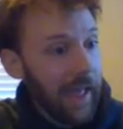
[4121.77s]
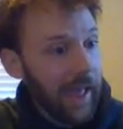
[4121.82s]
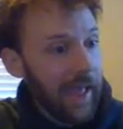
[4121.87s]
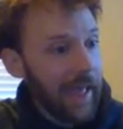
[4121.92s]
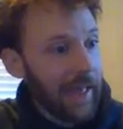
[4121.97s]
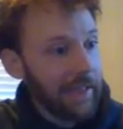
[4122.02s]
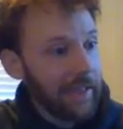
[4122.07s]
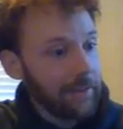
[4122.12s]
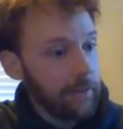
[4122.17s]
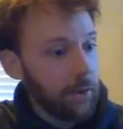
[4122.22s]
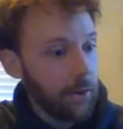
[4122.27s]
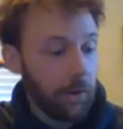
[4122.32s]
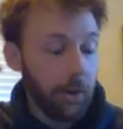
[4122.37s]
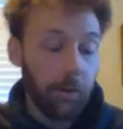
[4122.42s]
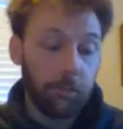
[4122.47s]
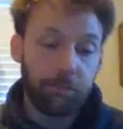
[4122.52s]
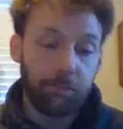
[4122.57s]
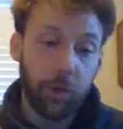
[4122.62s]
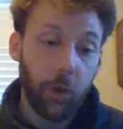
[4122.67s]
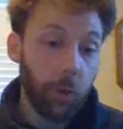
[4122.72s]
and
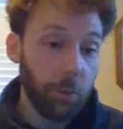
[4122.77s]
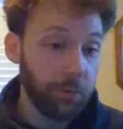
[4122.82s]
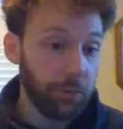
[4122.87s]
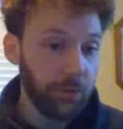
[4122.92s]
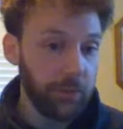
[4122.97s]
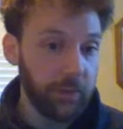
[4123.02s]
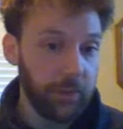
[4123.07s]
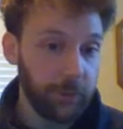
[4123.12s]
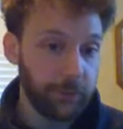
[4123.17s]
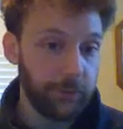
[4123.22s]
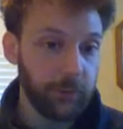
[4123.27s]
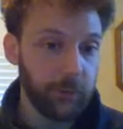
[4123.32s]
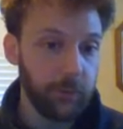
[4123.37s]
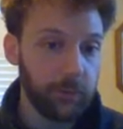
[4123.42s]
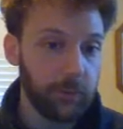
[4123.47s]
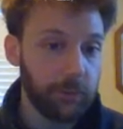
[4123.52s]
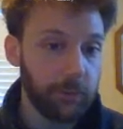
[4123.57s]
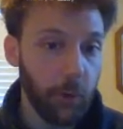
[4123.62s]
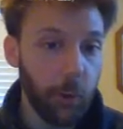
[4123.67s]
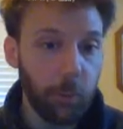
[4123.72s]
hopefully the
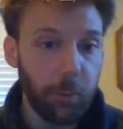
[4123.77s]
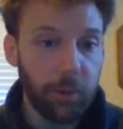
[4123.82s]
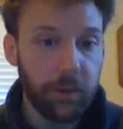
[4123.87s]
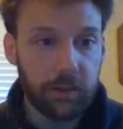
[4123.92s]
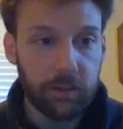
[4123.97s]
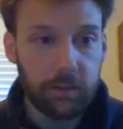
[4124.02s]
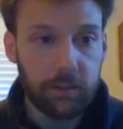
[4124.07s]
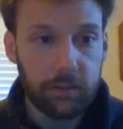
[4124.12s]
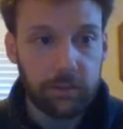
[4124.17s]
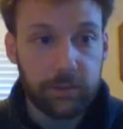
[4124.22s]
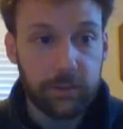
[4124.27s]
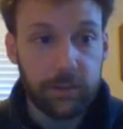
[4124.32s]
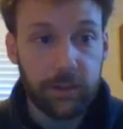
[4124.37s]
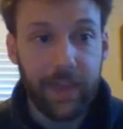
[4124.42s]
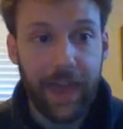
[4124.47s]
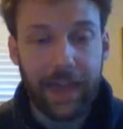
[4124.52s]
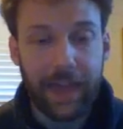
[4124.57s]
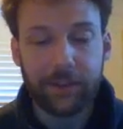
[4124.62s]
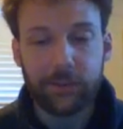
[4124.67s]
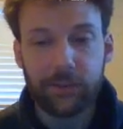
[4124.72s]
student's open
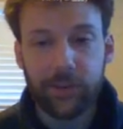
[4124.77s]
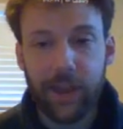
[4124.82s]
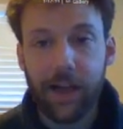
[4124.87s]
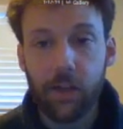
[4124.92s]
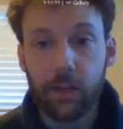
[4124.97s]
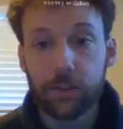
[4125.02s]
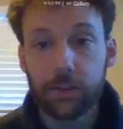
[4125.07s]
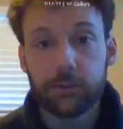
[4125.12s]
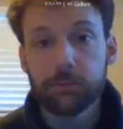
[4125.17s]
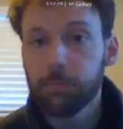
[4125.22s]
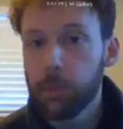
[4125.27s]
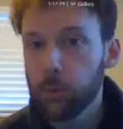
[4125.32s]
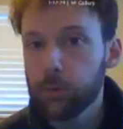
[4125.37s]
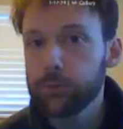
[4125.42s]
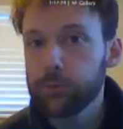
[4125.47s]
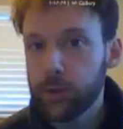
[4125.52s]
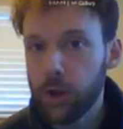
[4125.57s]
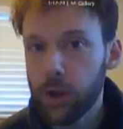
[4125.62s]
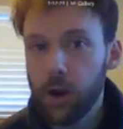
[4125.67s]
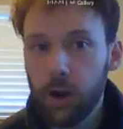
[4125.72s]
to that challenge.
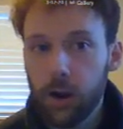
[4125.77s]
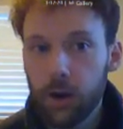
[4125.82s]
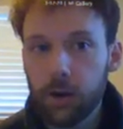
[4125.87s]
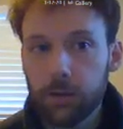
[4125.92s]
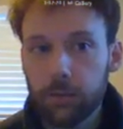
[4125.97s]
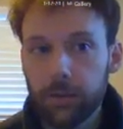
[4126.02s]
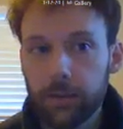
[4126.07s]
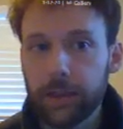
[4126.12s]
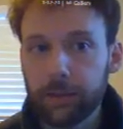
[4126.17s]
Most are.